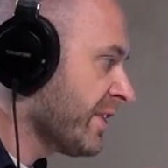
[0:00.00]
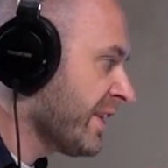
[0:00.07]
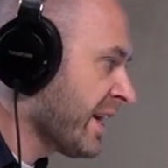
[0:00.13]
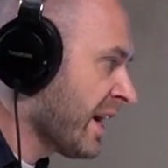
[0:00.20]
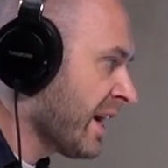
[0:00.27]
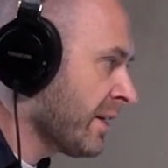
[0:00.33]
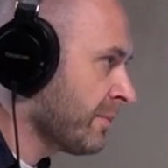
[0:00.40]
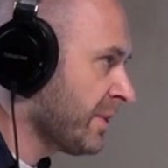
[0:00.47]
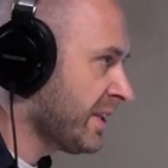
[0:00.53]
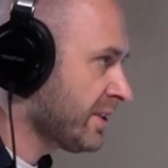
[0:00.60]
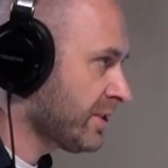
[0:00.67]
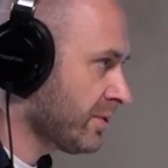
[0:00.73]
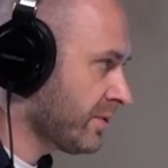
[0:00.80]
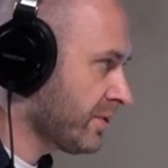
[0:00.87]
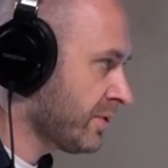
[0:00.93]
the army
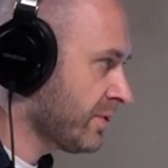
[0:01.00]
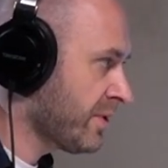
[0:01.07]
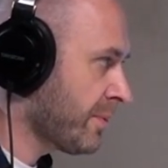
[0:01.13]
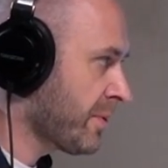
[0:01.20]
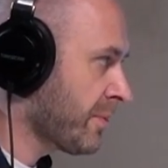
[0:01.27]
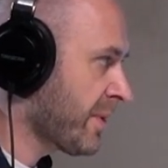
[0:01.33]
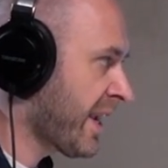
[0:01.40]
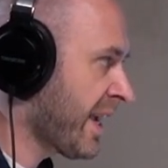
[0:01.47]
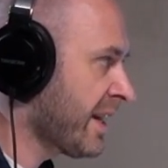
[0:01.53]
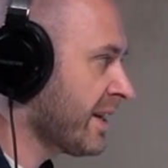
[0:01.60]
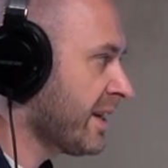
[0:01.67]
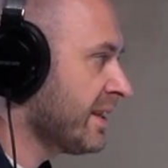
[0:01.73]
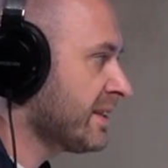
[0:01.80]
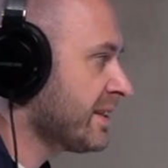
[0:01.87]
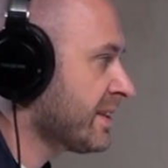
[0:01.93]
to the
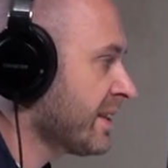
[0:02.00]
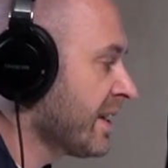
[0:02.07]
propaganda is